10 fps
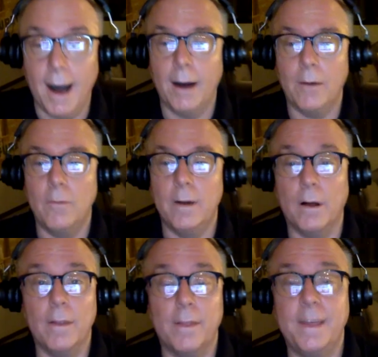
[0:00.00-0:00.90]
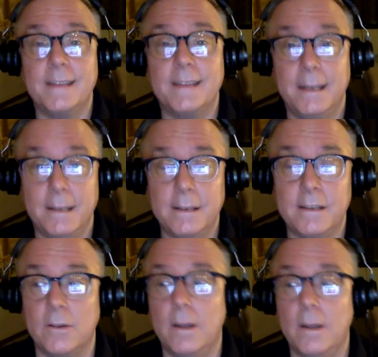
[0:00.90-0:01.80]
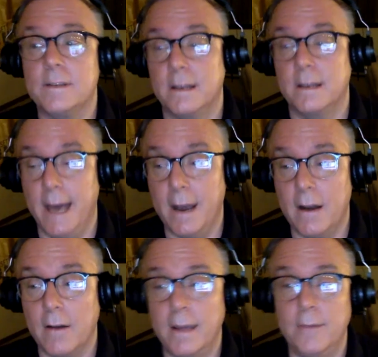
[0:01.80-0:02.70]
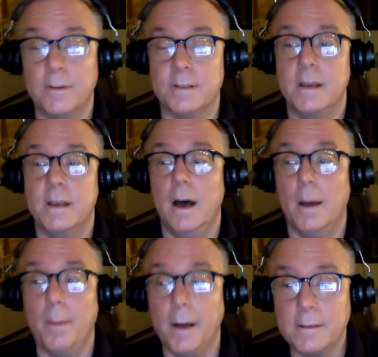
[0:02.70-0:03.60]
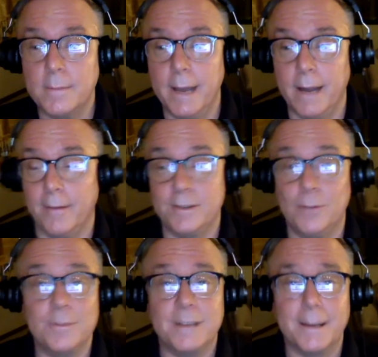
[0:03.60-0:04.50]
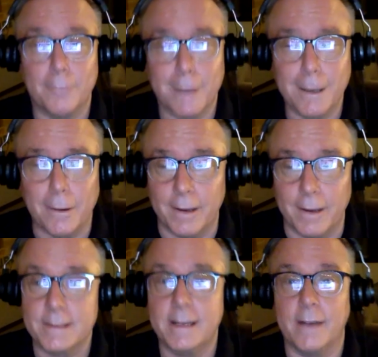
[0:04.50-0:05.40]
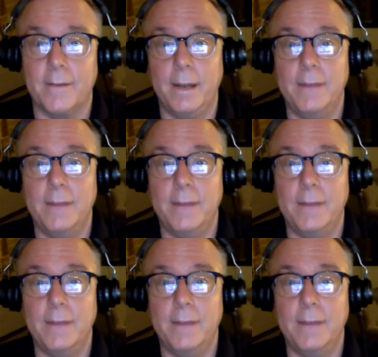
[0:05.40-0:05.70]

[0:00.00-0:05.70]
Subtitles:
When all the things that he did do, he was an editor, he was a puzzle maker, he was almost like the Riddler and stuff. I mean, he was